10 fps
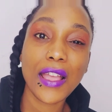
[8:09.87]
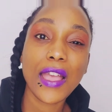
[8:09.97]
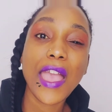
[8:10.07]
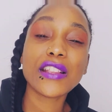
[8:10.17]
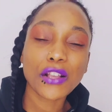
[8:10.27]

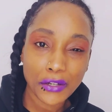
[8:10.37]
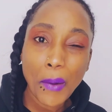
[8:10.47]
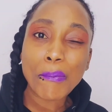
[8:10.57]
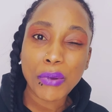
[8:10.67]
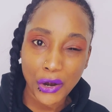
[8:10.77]
it's gonna
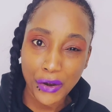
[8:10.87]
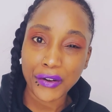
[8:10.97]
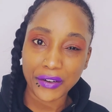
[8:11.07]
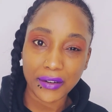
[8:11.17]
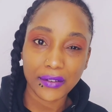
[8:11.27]

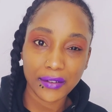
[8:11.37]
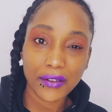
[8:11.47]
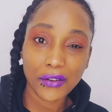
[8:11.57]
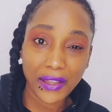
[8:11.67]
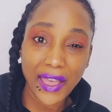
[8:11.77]
burn,
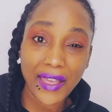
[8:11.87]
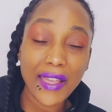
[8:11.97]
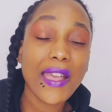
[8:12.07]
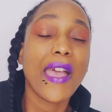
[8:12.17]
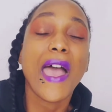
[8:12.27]
okay?
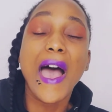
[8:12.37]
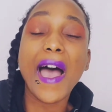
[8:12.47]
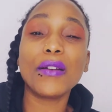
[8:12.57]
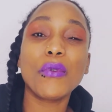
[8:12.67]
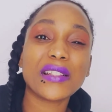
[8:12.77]

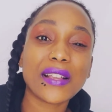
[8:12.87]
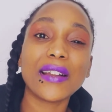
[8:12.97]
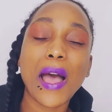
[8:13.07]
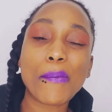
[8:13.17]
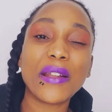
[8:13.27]
And what's gonna
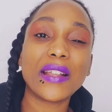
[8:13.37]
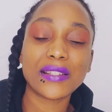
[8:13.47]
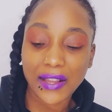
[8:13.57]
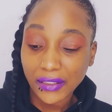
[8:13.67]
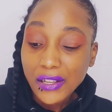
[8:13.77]
happen is
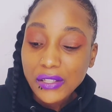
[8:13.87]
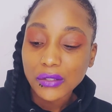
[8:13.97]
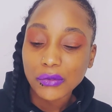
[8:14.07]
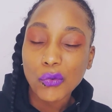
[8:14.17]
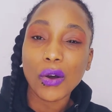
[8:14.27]
it
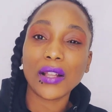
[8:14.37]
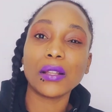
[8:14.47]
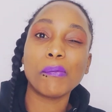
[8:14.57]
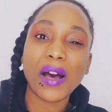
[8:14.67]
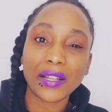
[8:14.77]
doesn't want the
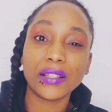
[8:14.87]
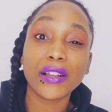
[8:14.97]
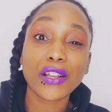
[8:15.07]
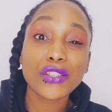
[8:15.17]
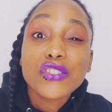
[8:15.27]
body to
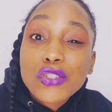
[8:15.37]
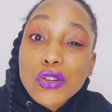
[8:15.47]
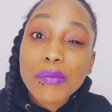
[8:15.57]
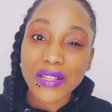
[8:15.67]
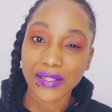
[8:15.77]

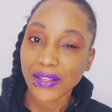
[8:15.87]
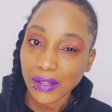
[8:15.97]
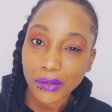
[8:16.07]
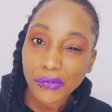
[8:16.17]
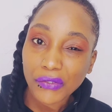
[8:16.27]
consume
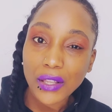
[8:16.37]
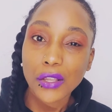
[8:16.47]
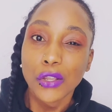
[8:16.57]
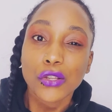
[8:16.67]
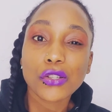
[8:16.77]
itself,
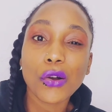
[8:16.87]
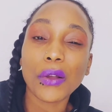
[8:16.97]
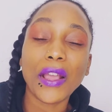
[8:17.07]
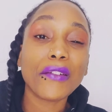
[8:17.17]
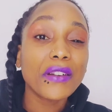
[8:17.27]
so
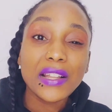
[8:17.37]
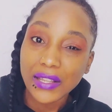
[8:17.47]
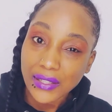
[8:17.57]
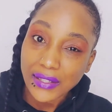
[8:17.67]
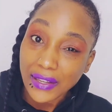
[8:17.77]
it
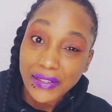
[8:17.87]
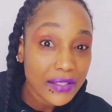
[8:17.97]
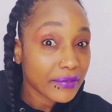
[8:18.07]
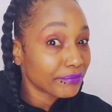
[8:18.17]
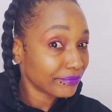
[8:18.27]

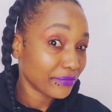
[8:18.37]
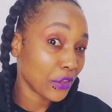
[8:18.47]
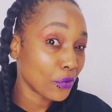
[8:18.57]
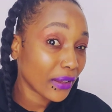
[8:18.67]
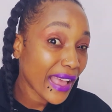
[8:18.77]
releases,
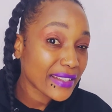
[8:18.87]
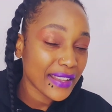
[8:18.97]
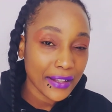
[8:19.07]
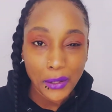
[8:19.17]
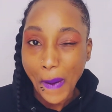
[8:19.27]
you guessed
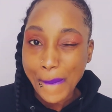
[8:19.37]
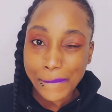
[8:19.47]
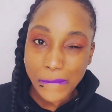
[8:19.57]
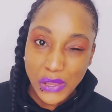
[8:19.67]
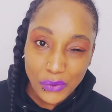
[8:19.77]
it,
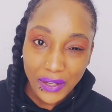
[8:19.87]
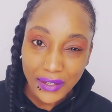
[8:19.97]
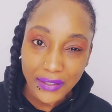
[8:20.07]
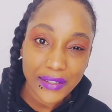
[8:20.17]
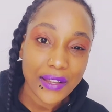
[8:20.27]

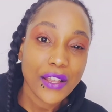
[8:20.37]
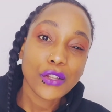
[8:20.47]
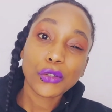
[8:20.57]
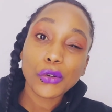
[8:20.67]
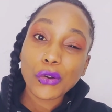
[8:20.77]
mucus,
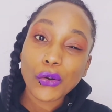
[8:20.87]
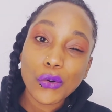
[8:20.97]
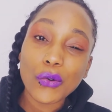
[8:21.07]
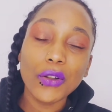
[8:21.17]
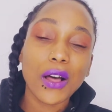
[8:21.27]
to
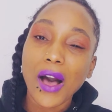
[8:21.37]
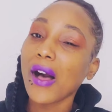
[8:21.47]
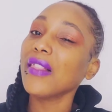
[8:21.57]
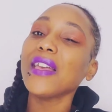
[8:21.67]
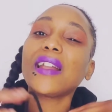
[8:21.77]
cool
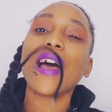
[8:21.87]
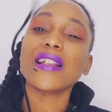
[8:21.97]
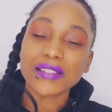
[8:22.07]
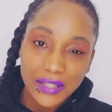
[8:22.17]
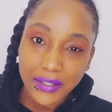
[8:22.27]
all that
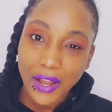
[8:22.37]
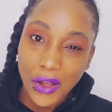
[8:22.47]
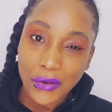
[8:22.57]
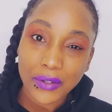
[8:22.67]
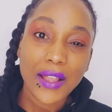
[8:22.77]
acid
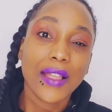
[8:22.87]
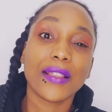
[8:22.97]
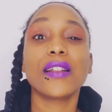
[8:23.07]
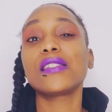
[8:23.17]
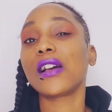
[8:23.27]
down
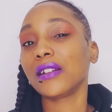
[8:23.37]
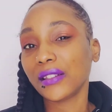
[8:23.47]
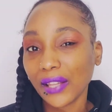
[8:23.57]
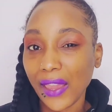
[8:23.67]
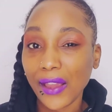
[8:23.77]
that it's gonna
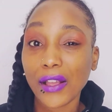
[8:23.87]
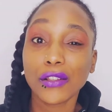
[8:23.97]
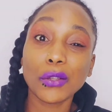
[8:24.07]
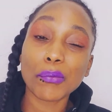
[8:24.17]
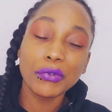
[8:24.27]
take
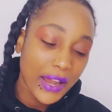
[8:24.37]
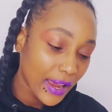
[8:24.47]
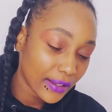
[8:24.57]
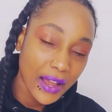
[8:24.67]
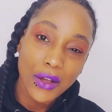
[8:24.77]
to break
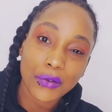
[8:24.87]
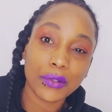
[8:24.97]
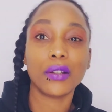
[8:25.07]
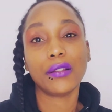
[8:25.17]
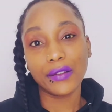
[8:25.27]
down
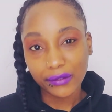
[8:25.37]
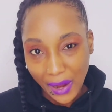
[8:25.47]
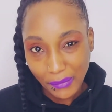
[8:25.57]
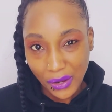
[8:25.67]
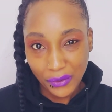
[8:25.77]
the
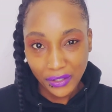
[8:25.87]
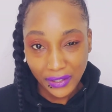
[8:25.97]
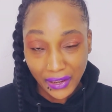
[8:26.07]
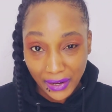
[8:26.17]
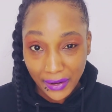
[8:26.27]
crap that we are
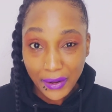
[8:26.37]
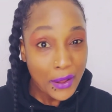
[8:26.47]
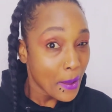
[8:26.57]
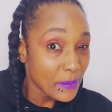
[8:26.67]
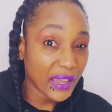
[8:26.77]
eating,
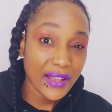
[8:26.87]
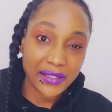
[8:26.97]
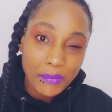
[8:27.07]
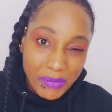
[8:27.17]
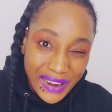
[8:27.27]
because the
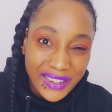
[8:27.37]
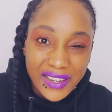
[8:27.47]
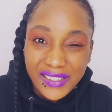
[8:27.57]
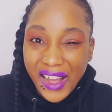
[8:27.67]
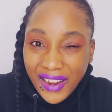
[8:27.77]
body
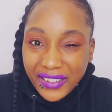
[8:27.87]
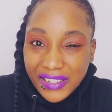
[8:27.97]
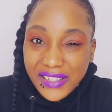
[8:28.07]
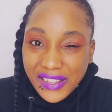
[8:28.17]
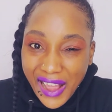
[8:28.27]
doesn't
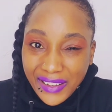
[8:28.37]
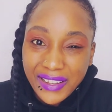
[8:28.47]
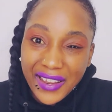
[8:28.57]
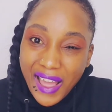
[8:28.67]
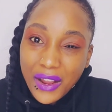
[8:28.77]
understand the
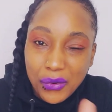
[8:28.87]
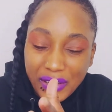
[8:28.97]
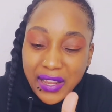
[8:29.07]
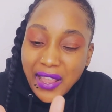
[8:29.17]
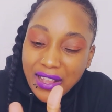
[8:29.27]
language.
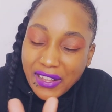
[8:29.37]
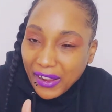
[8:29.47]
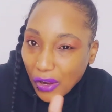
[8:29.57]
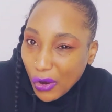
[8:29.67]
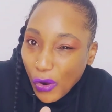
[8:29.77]
It's like
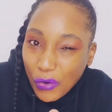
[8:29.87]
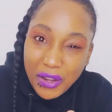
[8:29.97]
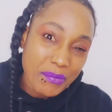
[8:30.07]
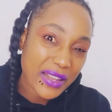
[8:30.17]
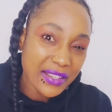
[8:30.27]
a code.
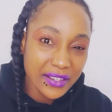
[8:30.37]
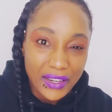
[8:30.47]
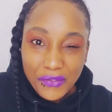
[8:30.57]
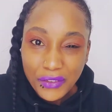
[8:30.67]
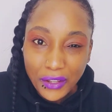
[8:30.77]
Imagine you're
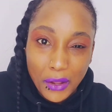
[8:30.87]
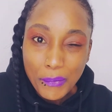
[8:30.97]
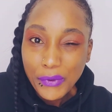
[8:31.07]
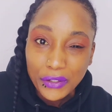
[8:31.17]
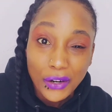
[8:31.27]
giving the
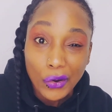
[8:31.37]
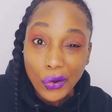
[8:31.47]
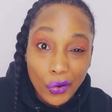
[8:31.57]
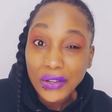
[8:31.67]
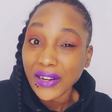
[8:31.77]
computer a
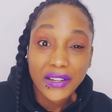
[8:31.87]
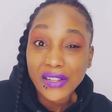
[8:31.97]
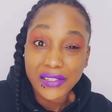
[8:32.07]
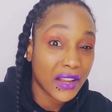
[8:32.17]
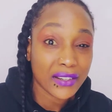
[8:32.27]
code that it
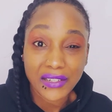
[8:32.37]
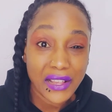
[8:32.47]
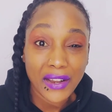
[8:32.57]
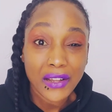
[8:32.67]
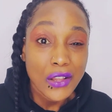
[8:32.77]
doesn't
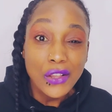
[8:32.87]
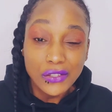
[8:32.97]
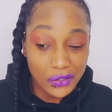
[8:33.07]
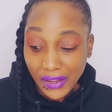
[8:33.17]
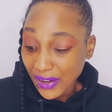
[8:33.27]
understand. So
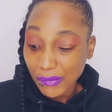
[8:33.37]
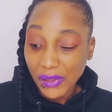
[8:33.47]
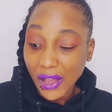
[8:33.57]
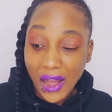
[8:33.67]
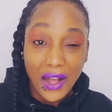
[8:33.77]
you gotta
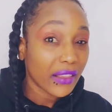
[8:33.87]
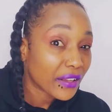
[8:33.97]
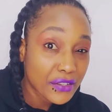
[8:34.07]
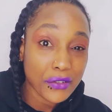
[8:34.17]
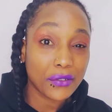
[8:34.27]
be all
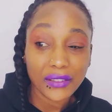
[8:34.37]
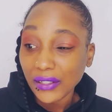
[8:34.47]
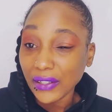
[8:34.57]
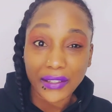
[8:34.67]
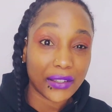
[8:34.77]
control
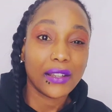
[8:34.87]
delete.